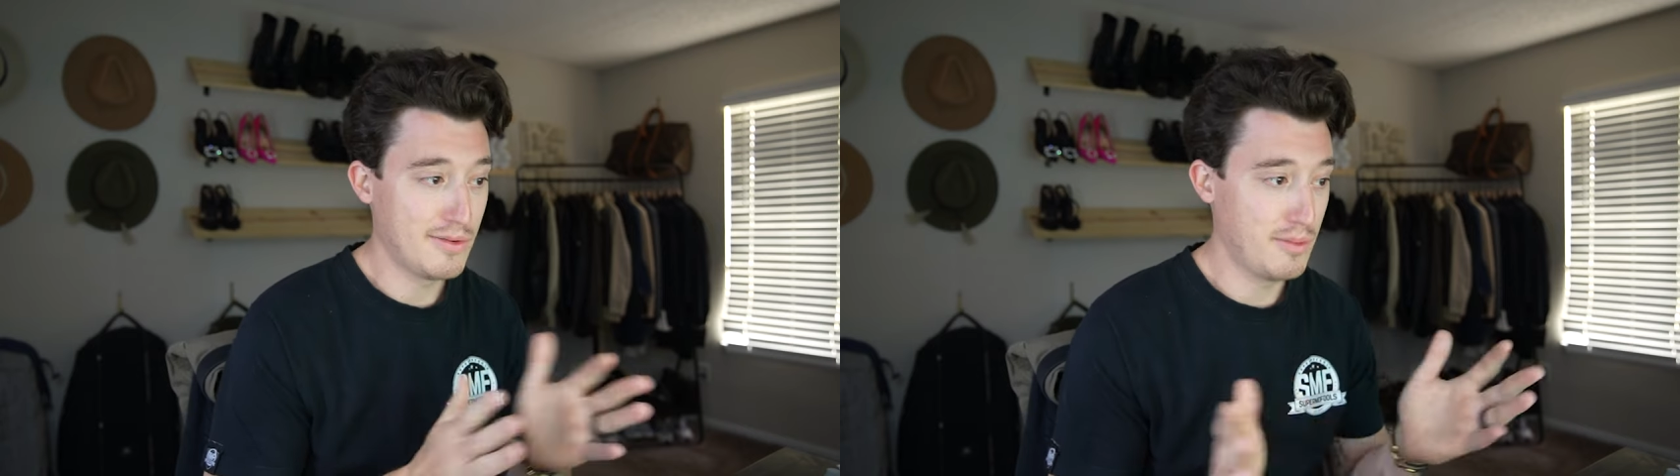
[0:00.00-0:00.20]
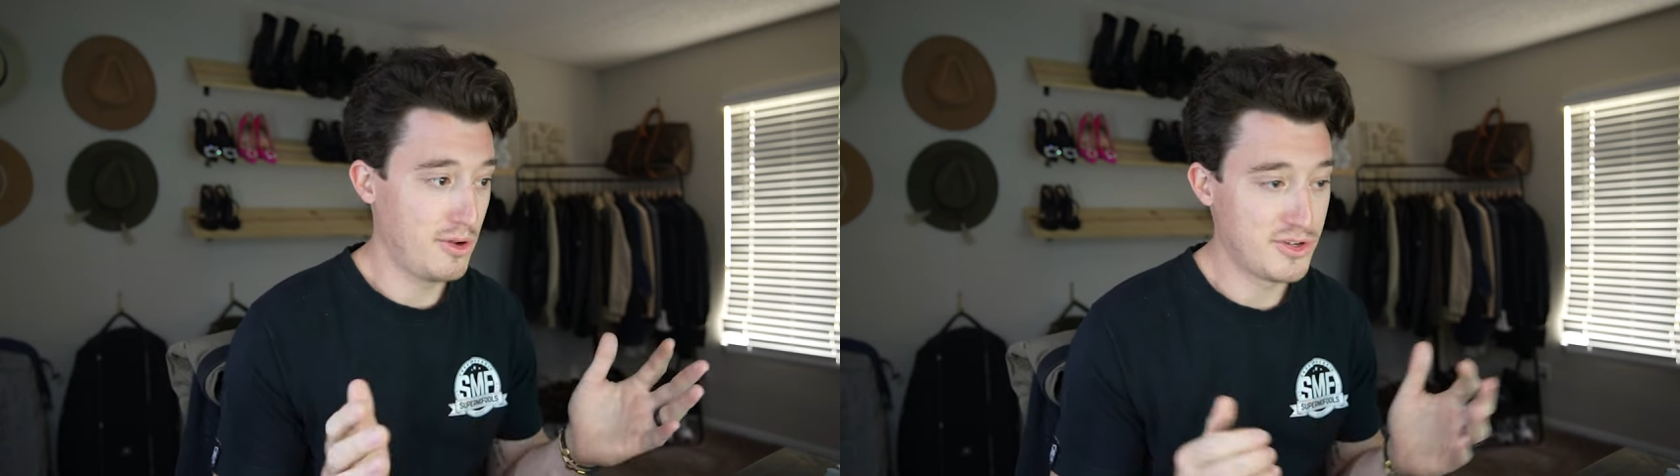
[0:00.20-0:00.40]
or
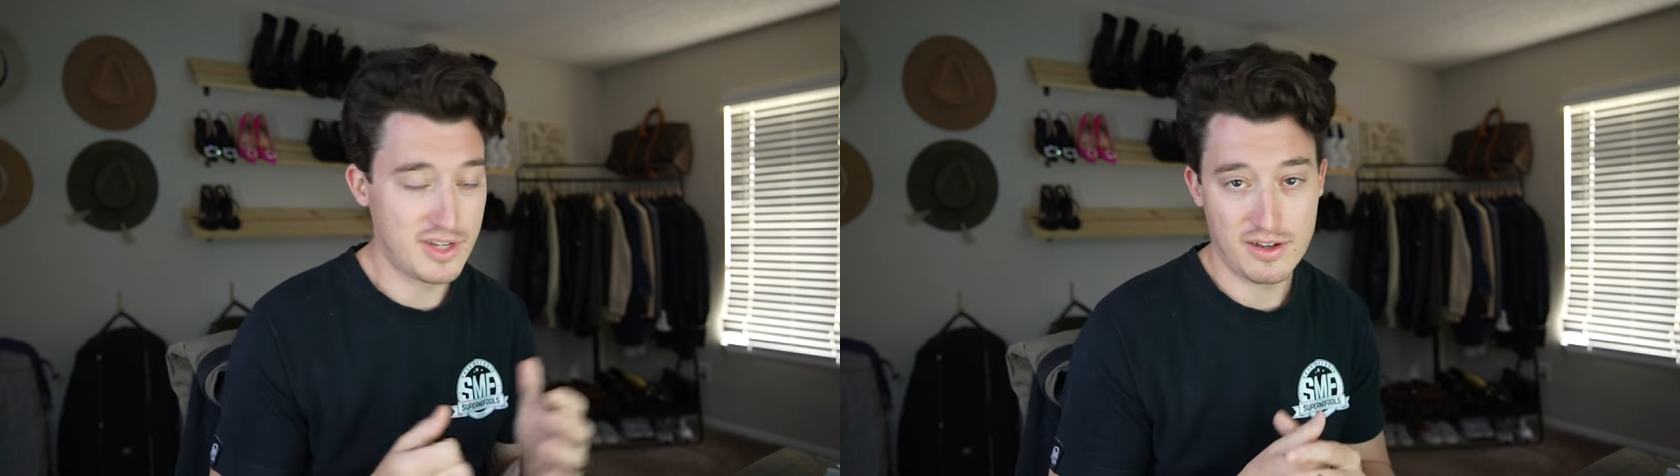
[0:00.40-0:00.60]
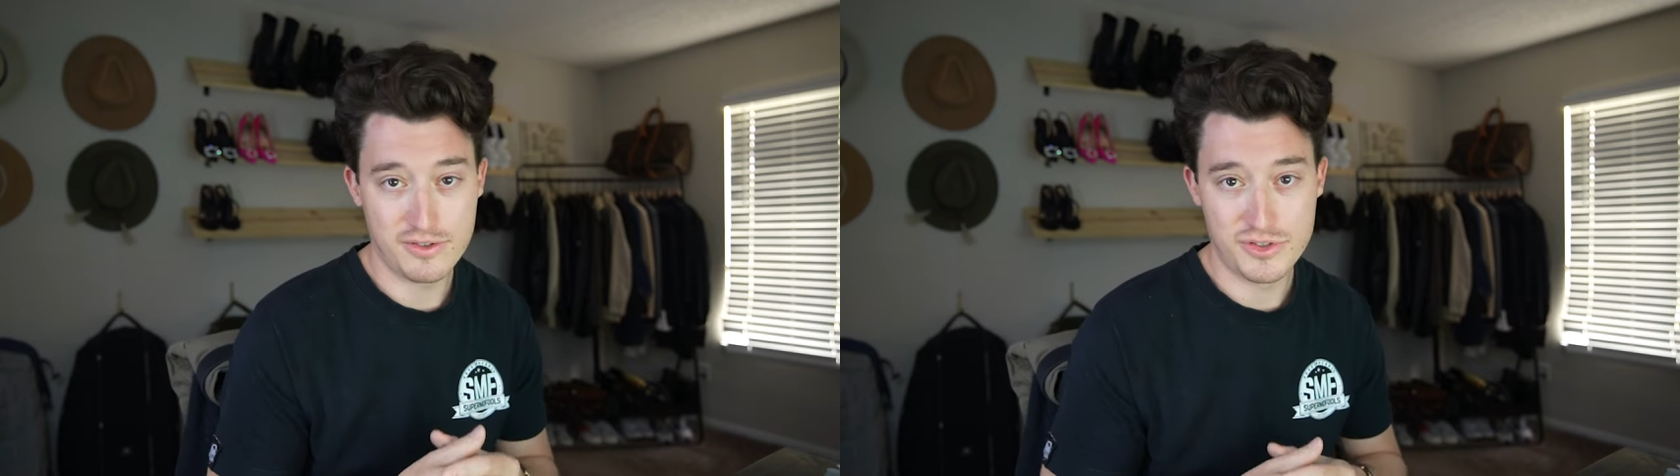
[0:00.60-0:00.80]

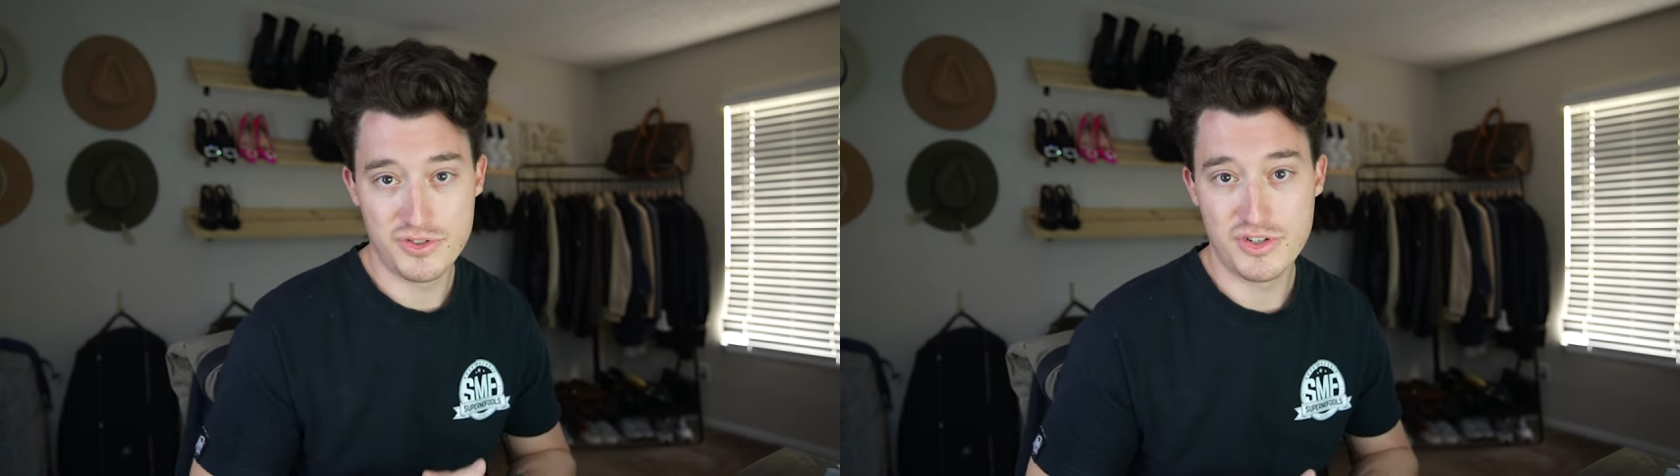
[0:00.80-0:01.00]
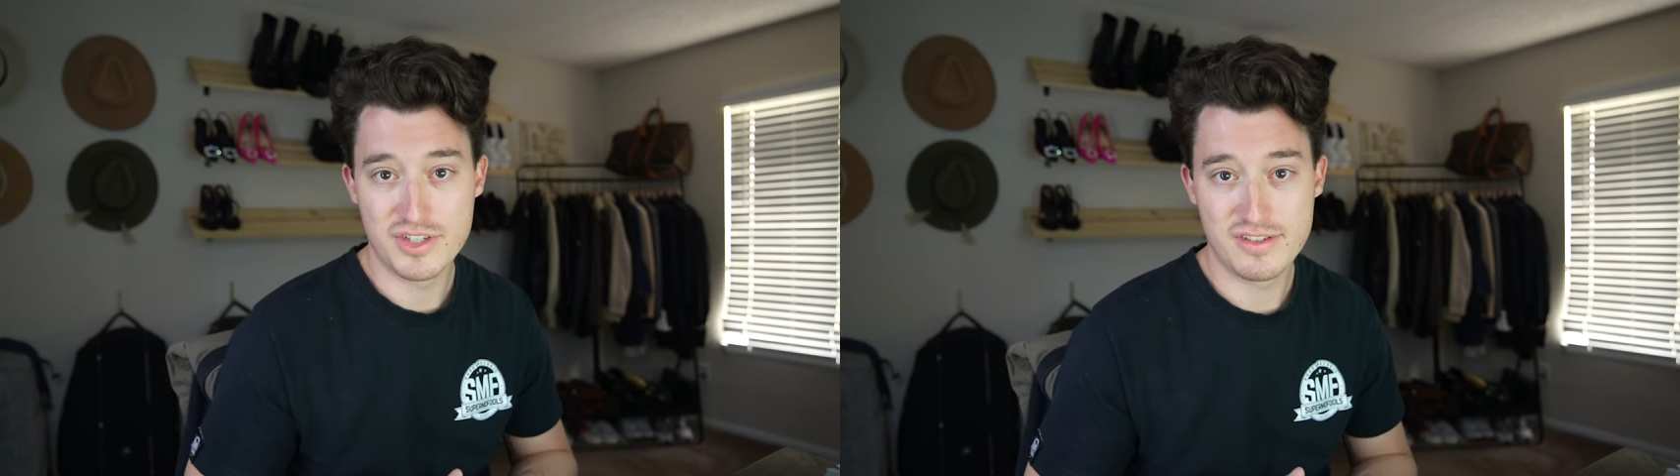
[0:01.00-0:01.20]
motorcycles or
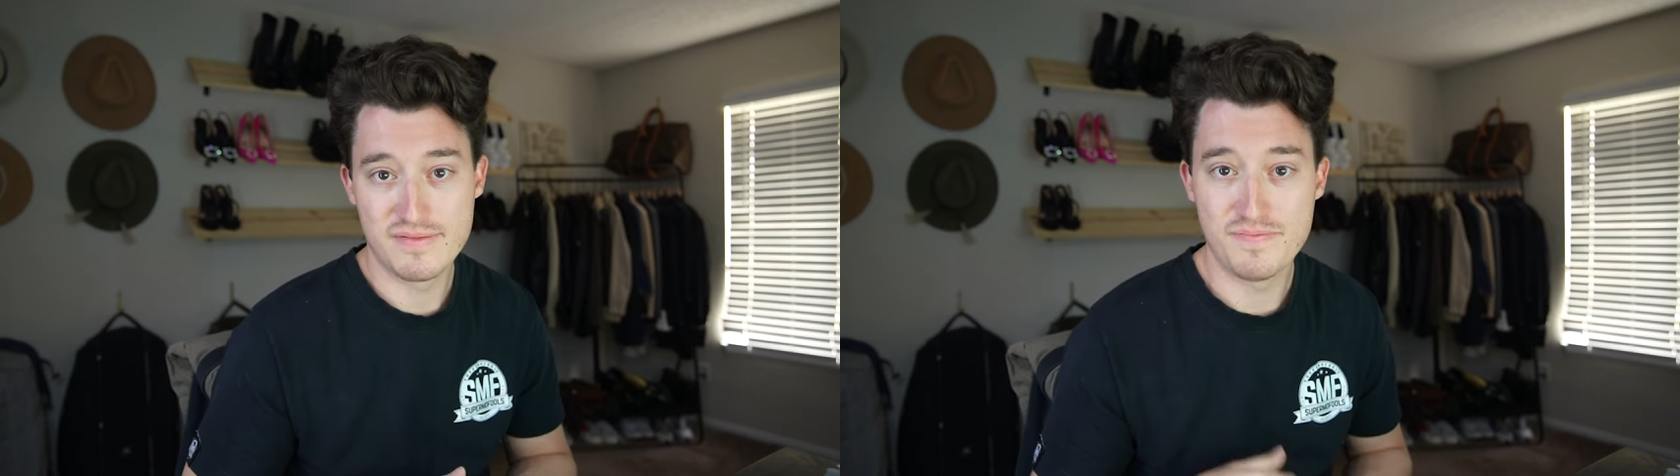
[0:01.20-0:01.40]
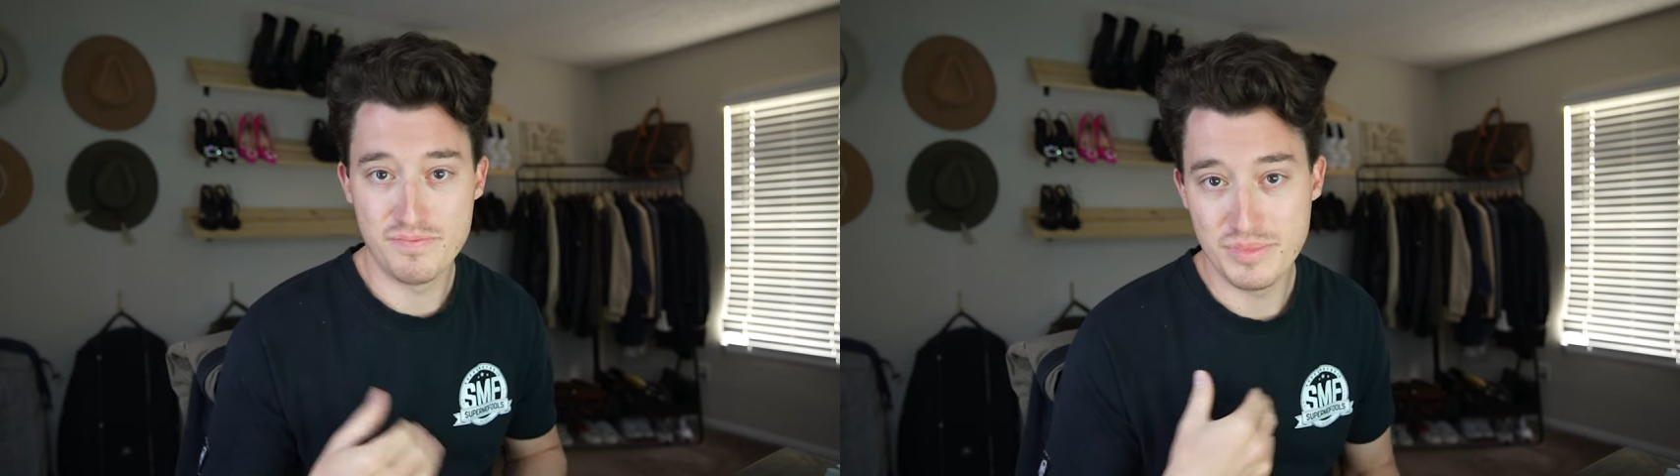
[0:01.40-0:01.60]
just
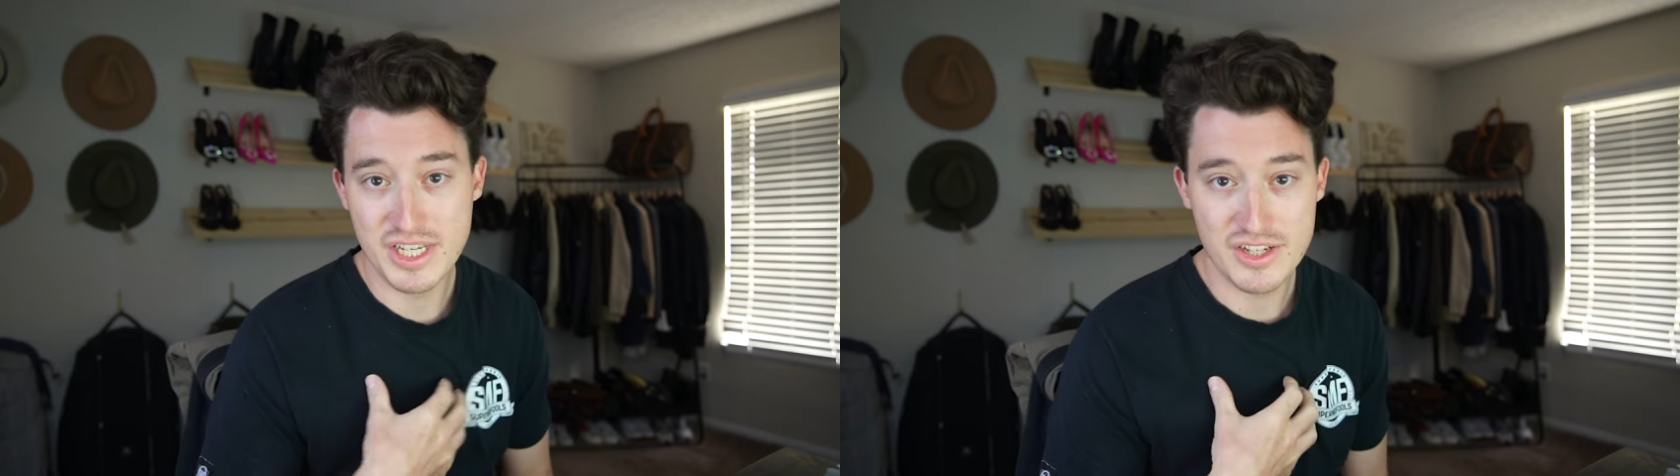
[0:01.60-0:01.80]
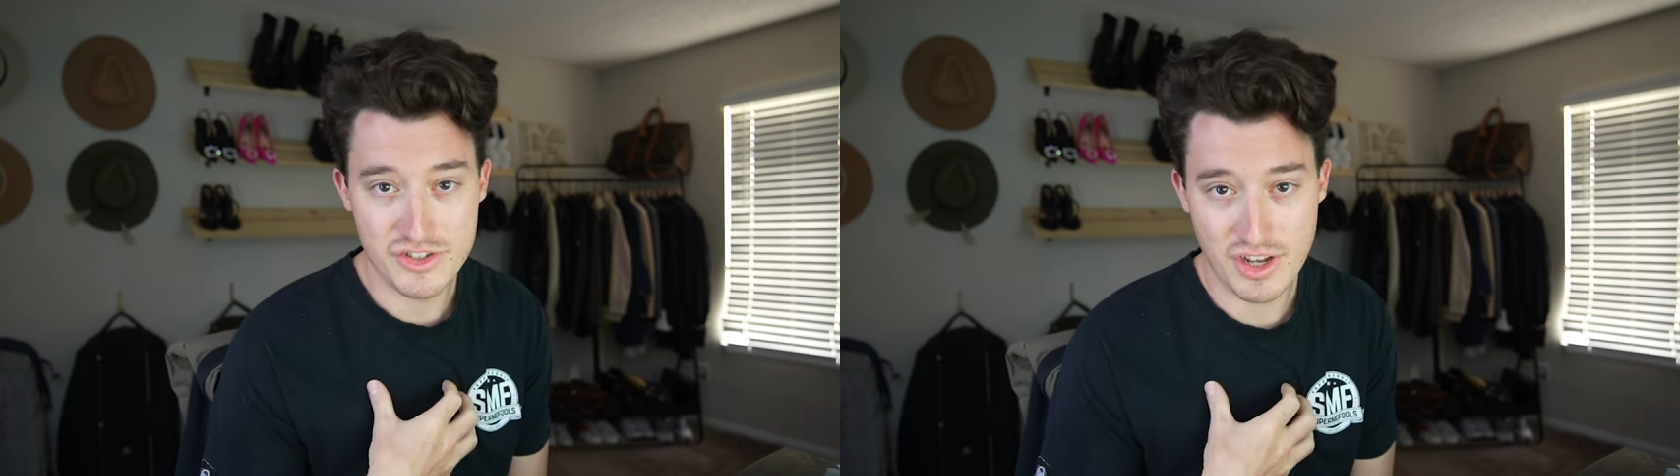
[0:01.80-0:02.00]

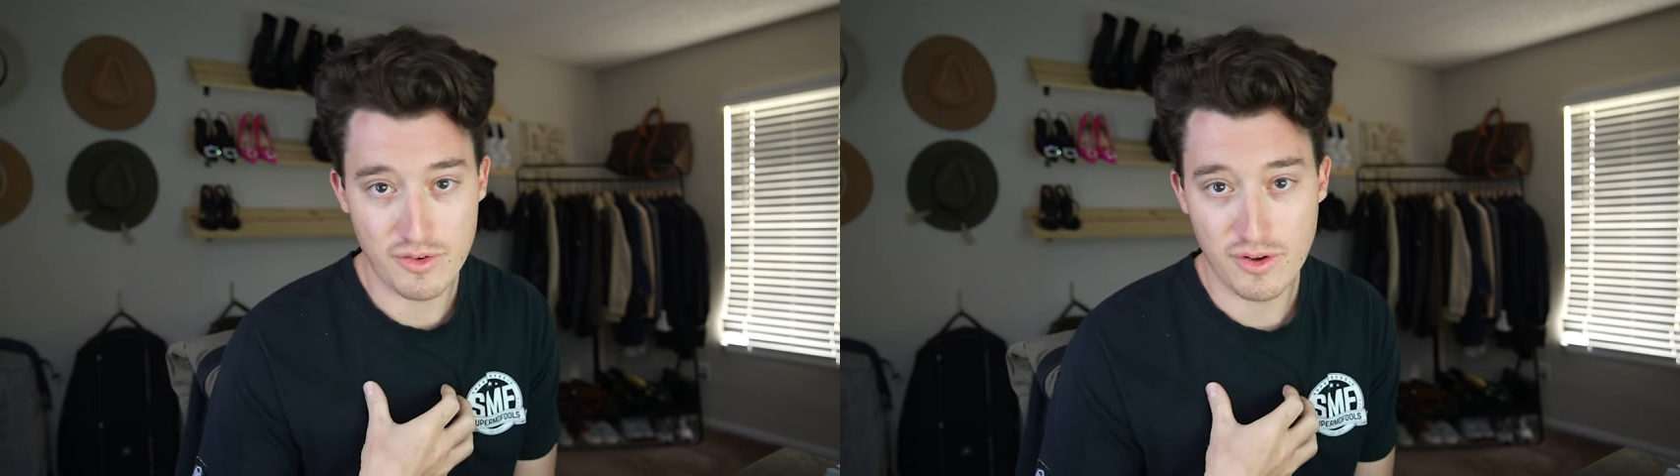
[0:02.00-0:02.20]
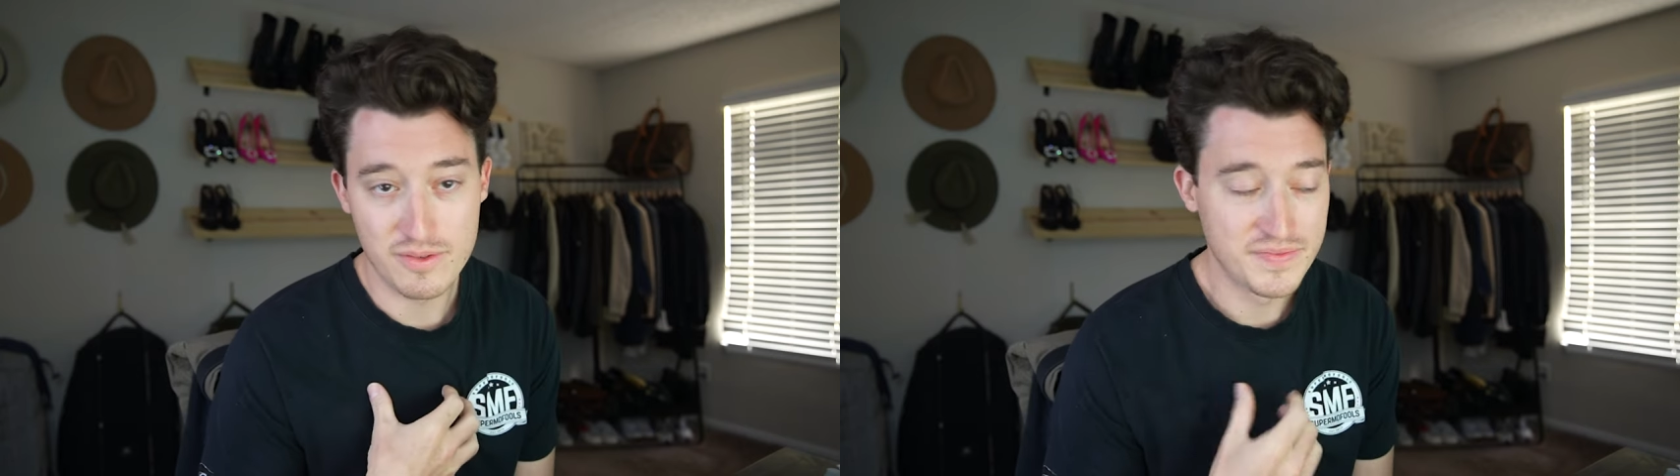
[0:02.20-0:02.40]
me in
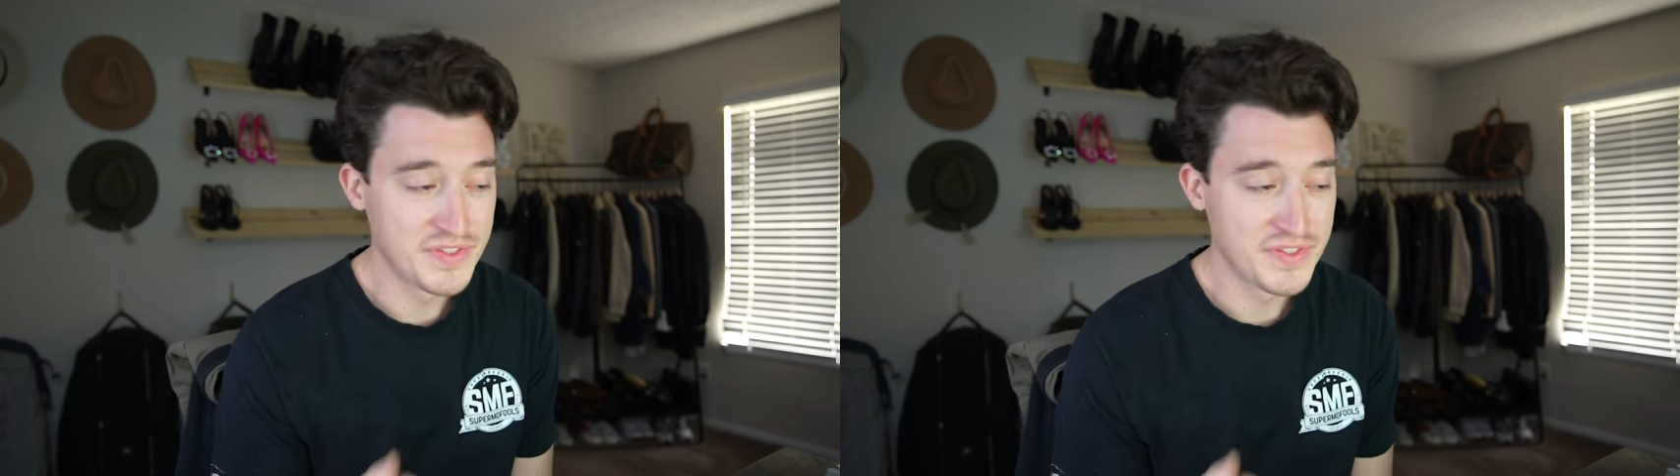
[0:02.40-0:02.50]
general.